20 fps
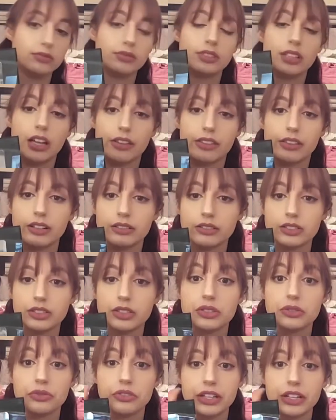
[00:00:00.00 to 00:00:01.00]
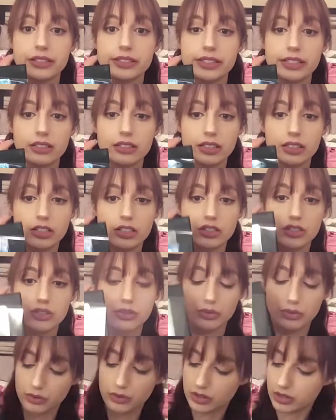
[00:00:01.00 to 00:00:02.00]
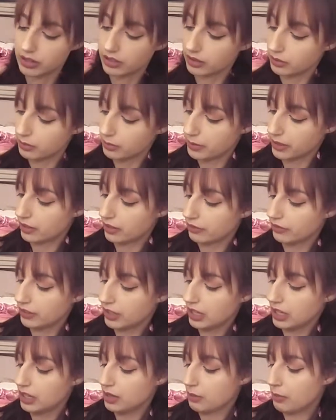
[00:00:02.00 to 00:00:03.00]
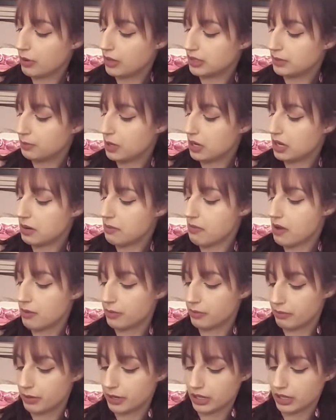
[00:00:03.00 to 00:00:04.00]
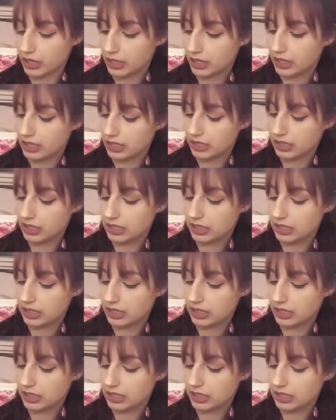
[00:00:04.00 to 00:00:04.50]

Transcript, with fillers: Nothing too fancy. Like I just threw on a little bit of Press Pot, Mama Bird,